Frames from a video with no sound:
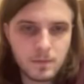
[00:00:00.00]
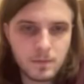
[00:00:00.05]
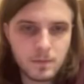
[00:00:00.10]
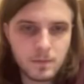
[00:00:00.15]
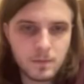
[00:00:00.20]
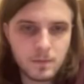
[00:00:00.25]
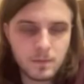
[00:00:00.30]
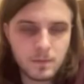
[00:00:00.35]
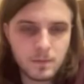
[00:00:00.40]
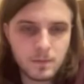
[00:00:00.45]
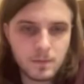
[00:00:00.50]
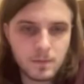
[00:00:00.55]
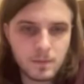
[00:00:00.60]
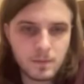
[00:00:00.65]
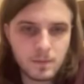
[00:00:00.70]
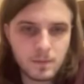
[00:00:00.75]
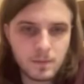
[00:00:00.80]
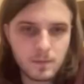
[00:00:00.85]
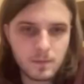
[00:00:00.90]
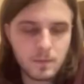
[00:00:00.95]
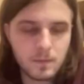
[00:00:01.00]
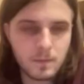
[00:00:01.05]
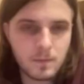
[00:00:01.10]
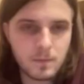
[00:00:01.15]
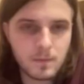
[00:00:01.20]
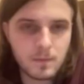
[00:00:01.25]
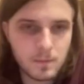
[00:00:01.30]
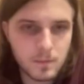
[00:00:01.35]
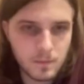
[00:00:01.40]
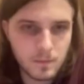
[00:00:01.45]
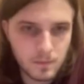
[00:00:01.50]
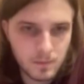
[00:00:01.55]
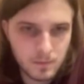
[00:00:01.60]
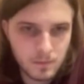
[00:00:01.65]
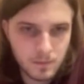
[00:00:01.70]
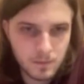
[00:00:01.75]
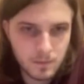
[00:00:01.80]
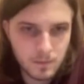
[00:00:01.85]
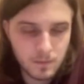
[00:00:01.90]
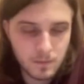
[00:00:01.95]

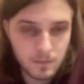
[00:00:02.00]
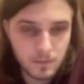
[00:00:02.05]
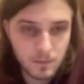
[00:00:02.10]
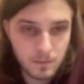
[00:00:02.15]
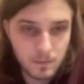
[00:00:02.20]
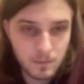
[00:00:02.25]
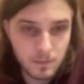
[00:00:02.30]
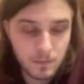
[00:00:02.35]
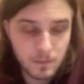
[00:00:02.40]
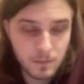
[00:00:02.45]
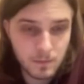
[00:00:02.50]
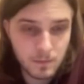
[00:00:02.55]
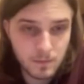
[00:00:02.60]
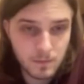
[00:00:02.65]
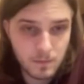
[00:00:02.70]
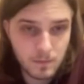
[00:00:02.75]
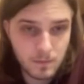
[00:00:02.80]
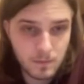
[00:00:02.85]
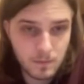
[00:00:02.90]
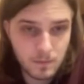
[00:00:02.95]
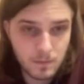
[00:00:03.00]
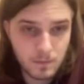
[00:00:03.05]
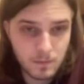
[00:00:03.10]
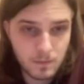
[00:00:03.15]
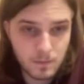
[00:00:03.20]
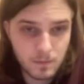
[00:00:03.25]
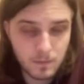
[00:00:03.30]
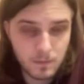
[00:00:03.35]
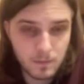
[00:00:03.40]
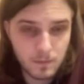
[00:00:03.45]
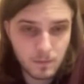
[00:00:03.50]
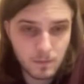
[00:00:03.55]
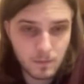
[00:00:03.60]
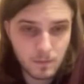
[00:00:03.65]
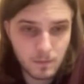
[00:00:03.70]
No words are spoken by the person on screen.